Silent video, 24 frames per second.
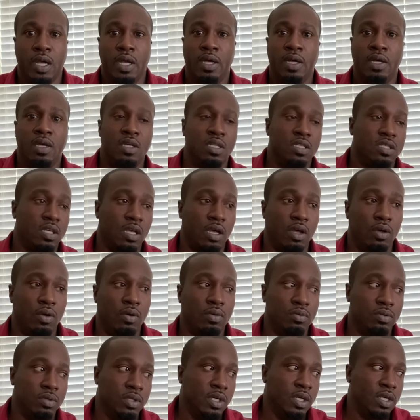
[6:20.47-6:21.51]

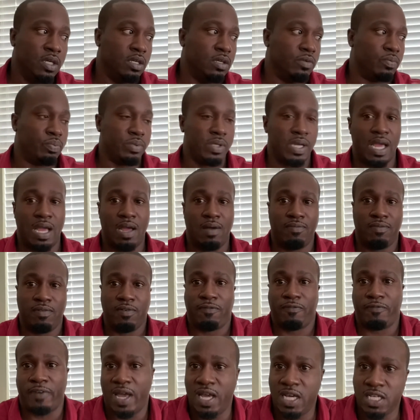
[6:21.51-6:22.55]
So if we have a
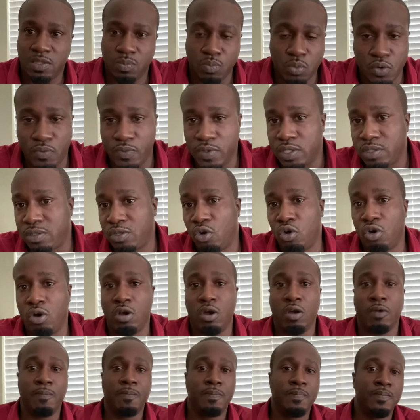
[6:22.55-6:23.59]
fast-moving
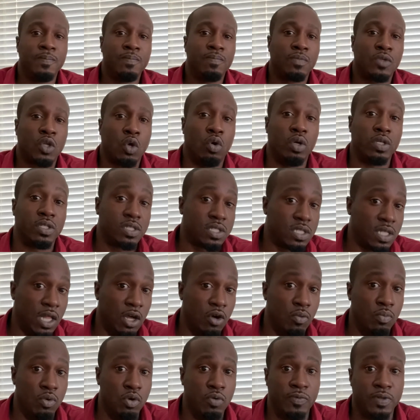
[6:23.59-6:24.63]
storm or a
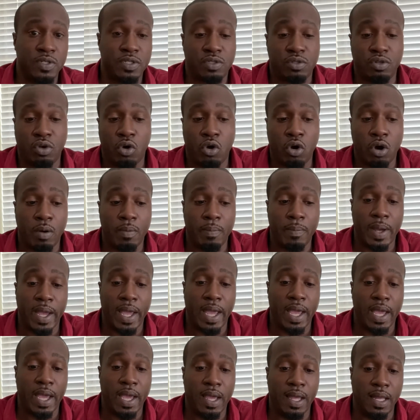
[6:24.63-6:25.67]
slow-moving storm
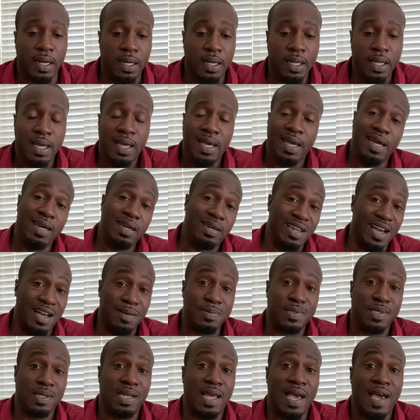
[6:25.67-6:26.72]
and it
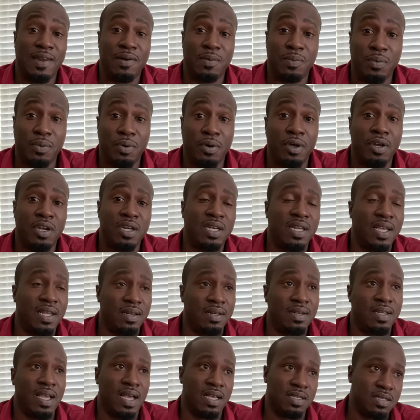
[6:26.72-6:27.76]
dumps a lot of water, then
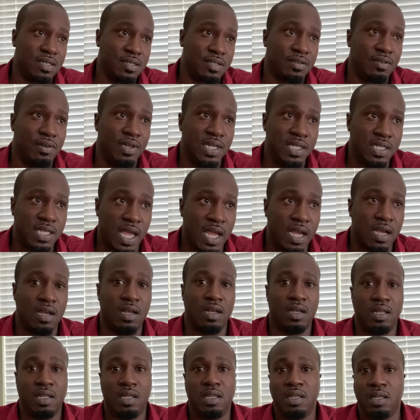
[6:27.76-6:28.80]
yes, it's going to take
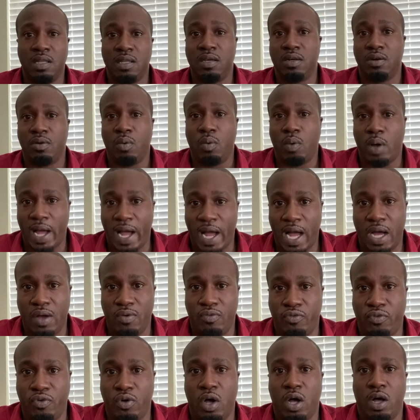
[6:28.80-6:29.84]
a little while
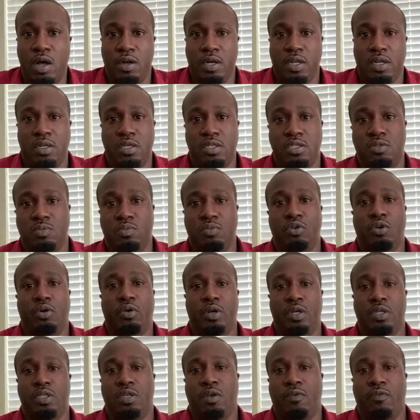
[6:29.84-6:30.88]
for all of this
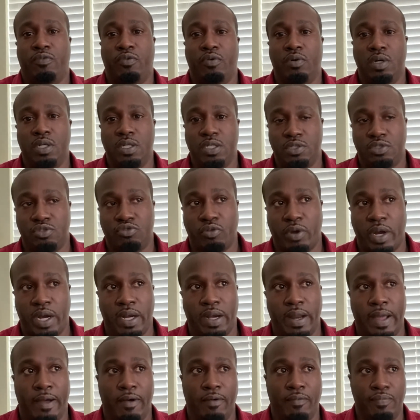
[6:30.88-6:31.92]
water to fully drain
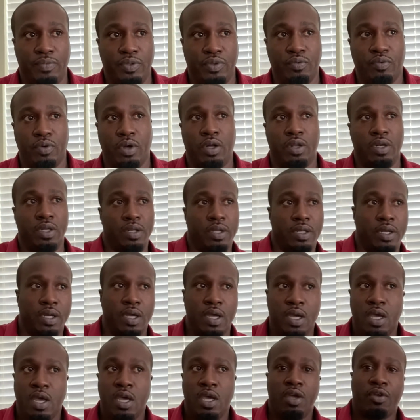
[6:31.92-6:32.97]
out through all of the
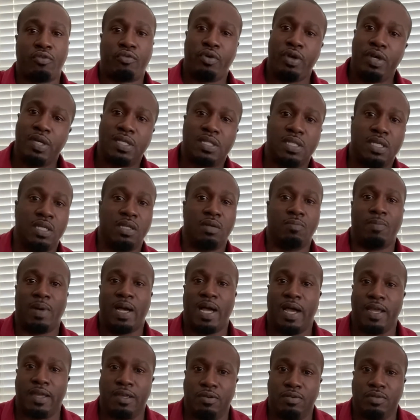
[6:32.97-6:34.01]
creeks and the
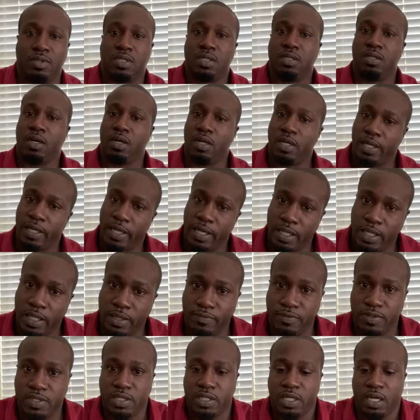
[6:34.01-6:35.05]
bayous and all of that
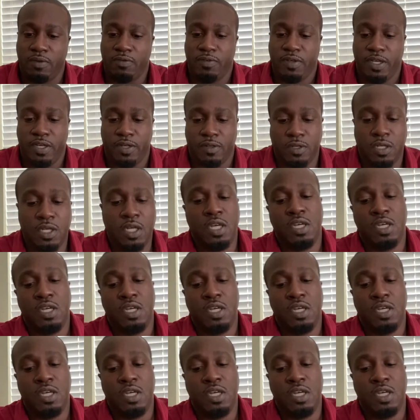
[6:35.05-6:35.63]
other stuff here.